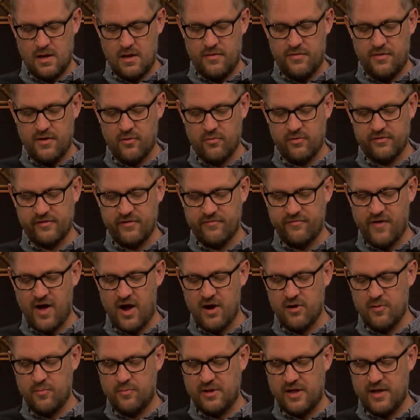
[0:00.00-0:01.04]
There was a
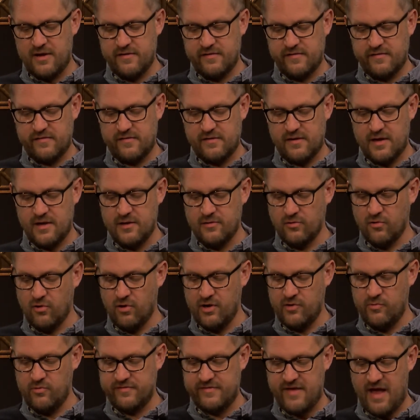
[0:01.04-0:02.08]
fireplace, and
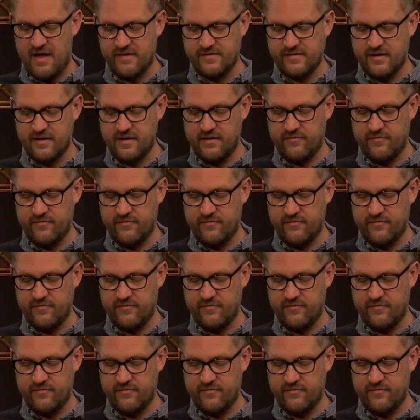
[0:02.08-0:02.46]
Lloyd was asking